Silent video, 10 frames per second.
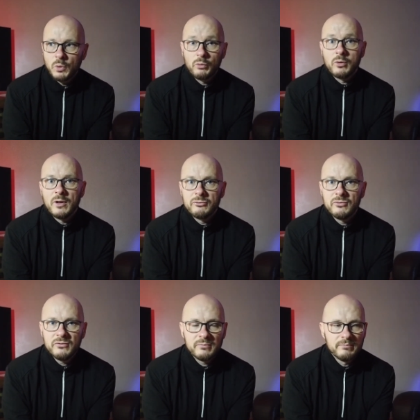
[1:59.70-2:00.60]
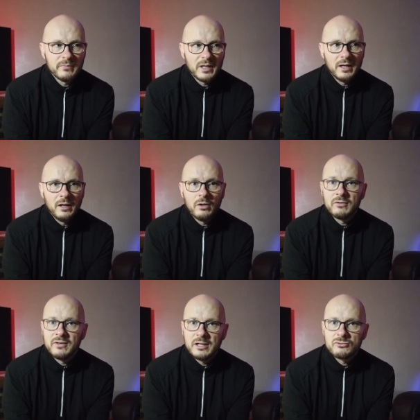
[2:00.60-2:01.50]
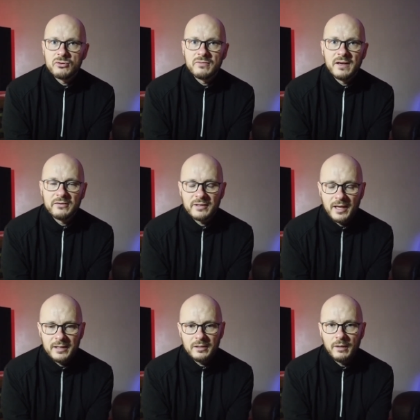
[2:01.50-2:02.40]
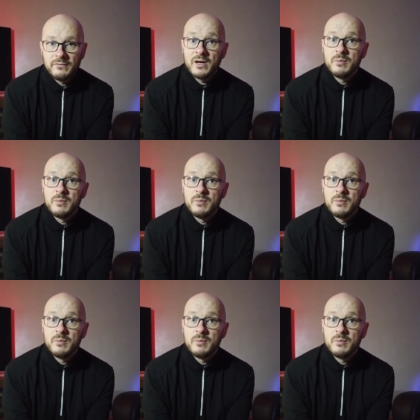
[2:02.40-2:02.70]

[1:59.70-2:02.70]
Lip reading: all the questions honestly and truthfully as I can. I'm